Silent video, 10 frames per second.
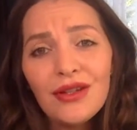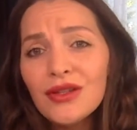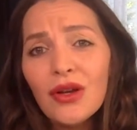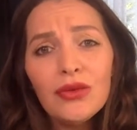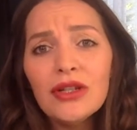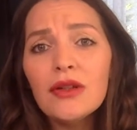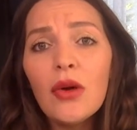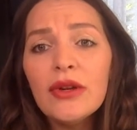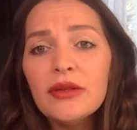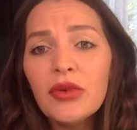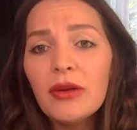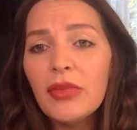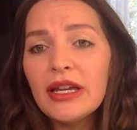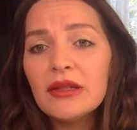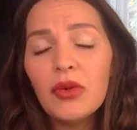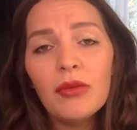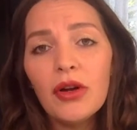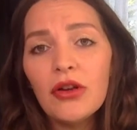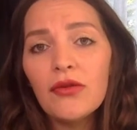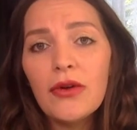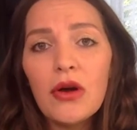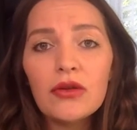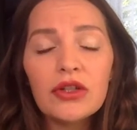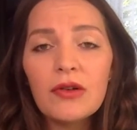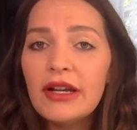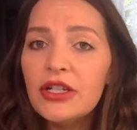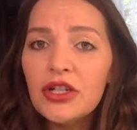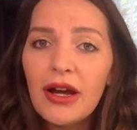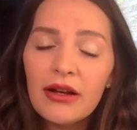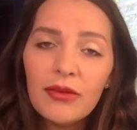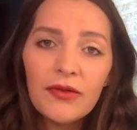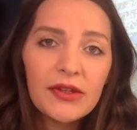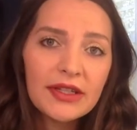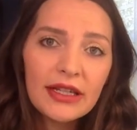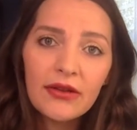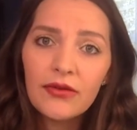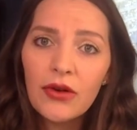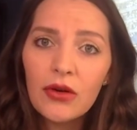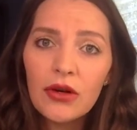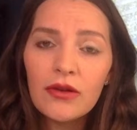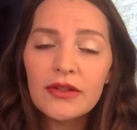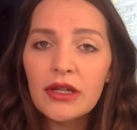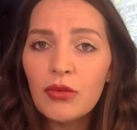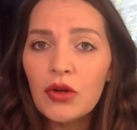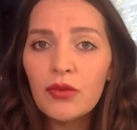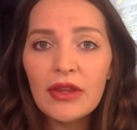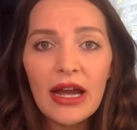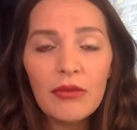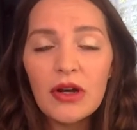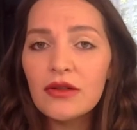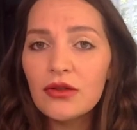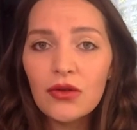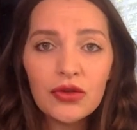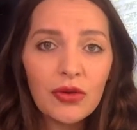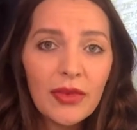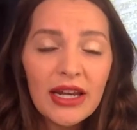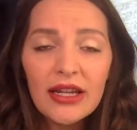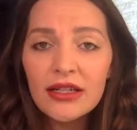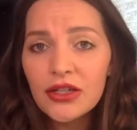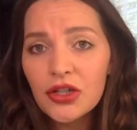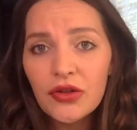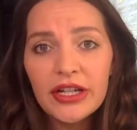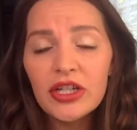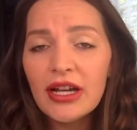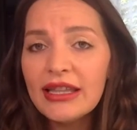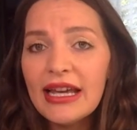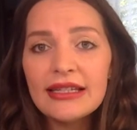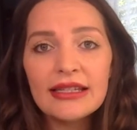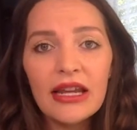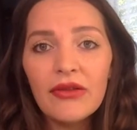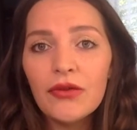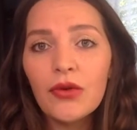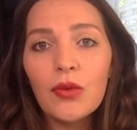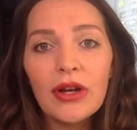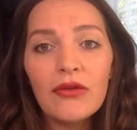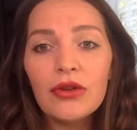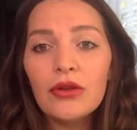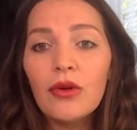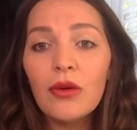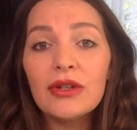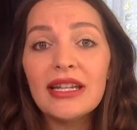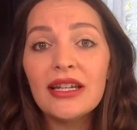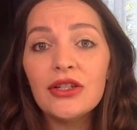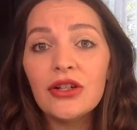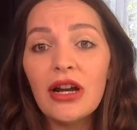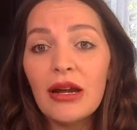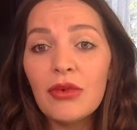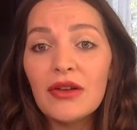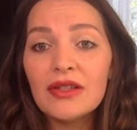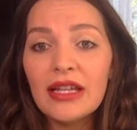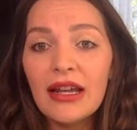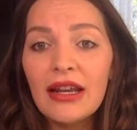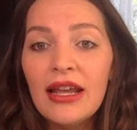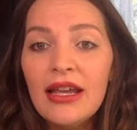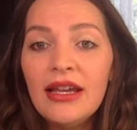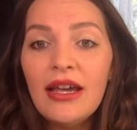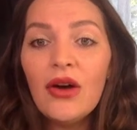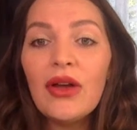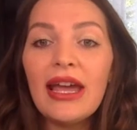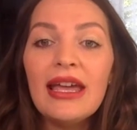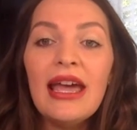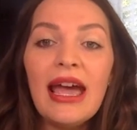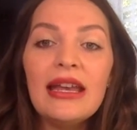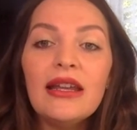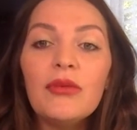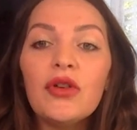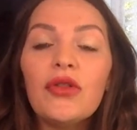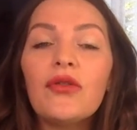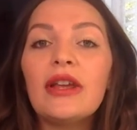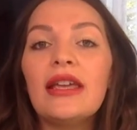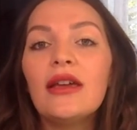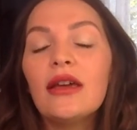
So just always bring pics, put them on your phone, screenshot them. If you see a photo of someone with eyebrows on social media, just screenshot that, save it for whenever you go in to get your eyebrows done. Okay, and number 3,